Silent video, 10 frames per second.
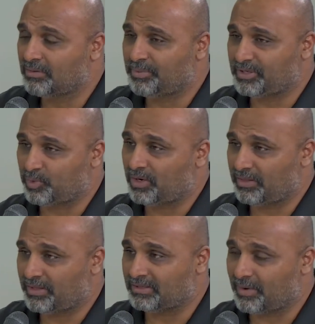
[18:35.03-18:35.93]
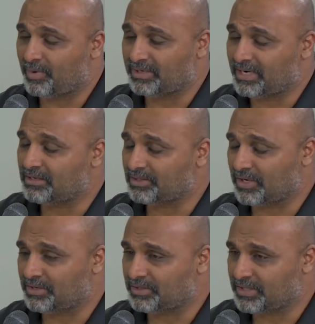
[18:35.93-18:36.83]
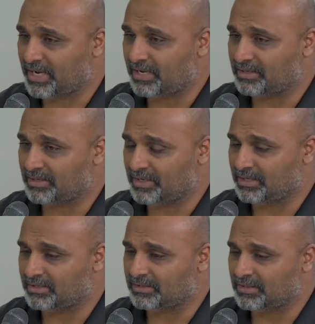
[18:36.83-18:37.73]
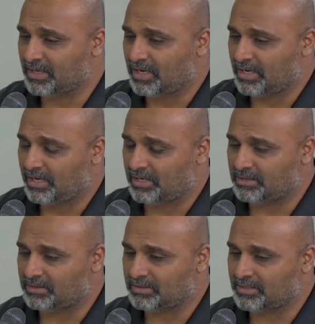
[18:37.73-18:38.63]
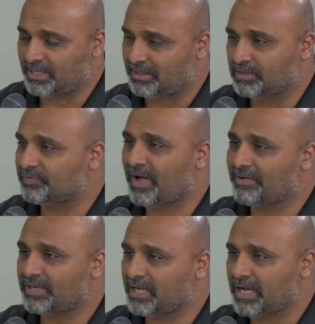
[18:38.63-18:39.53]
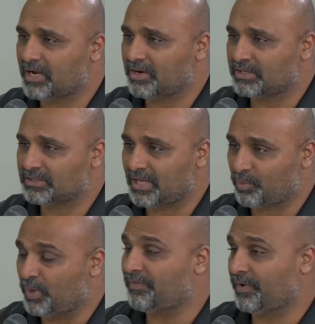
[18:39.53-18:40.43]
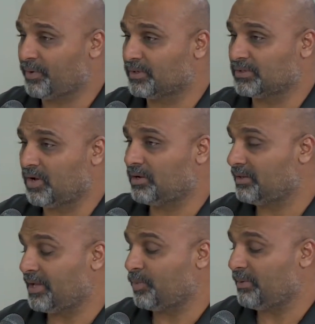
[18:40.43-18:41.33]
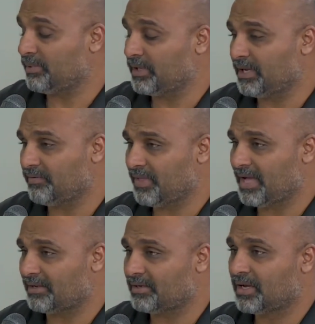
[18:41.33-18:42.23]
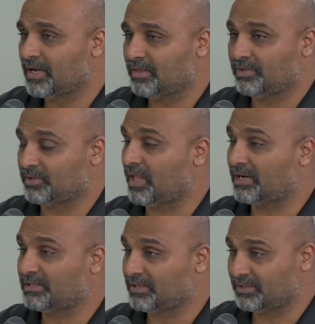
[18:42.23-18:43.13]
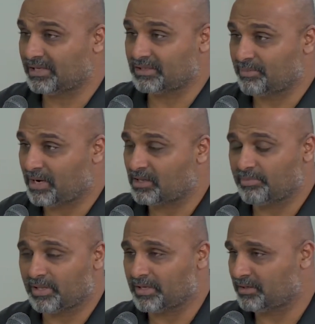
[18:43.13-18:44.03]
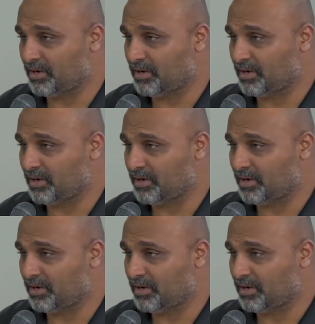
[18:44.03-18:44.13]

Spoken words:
Because one of the things I want dentists to understand is that there's 5 key areas that we focus on and that we believe that there's a lot of success in medical billing.